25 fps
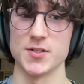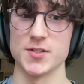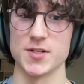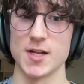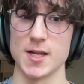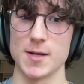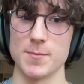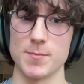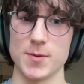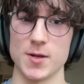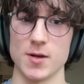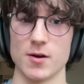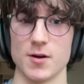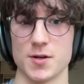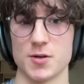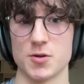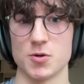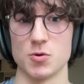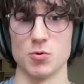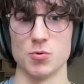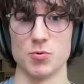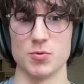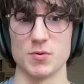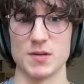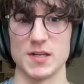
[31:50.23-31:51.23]
an API
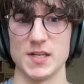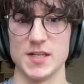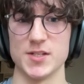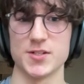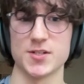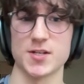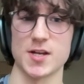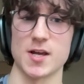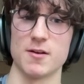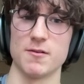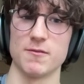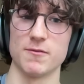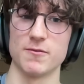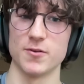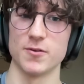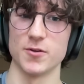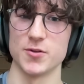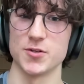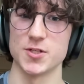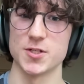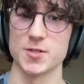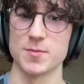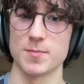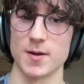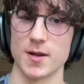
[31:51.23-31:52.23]
called is
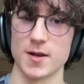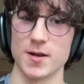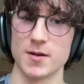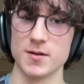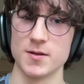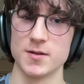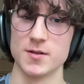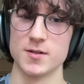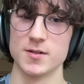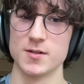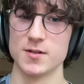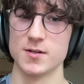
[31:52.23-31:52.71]
10-foot display.